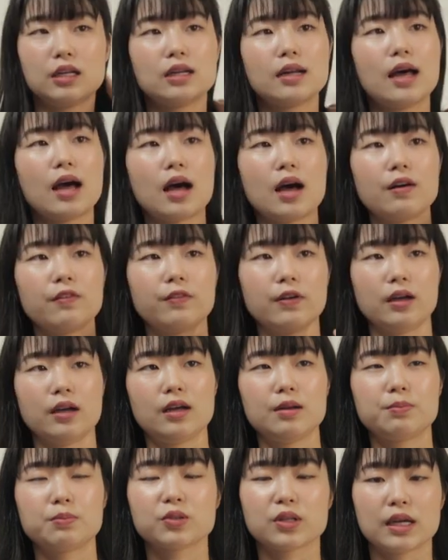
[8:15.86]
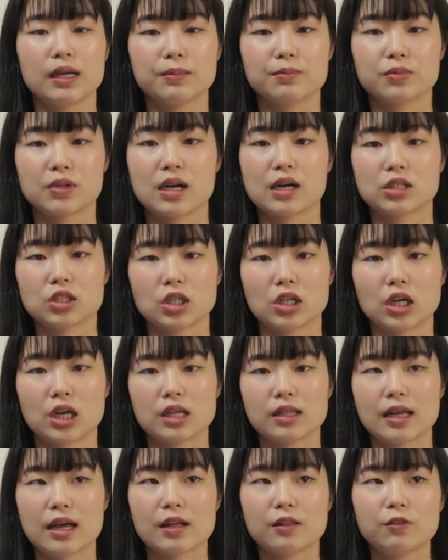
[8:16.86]
didn't have a plain black
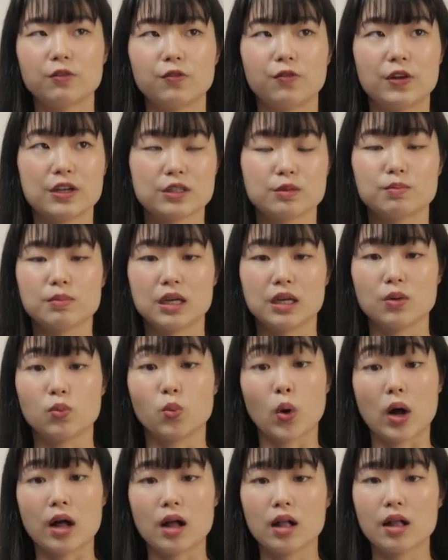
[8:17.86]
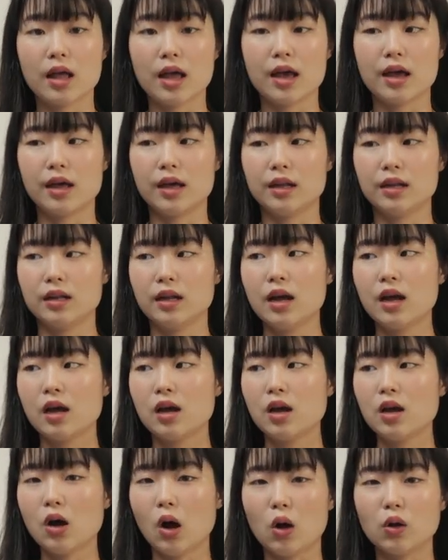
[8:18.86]
jacket that fits me well, and
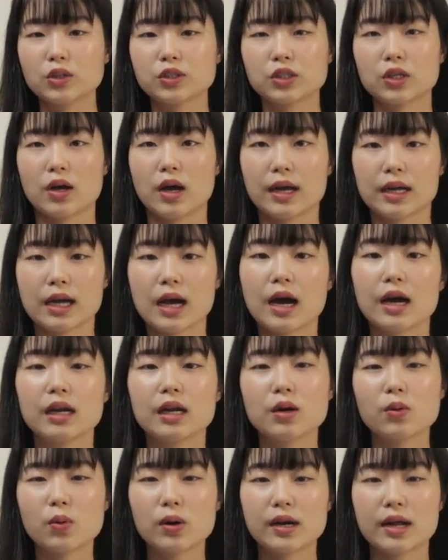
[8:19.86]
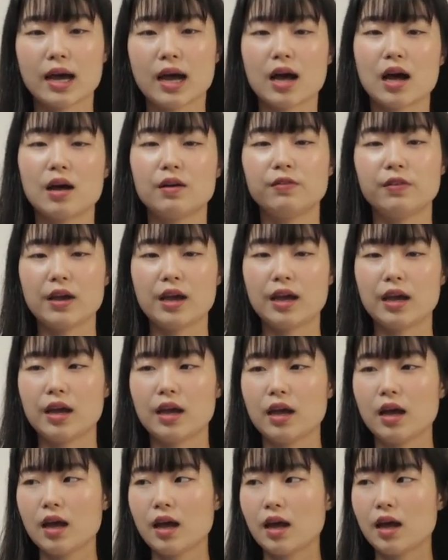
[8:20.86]
also I kind of want to have a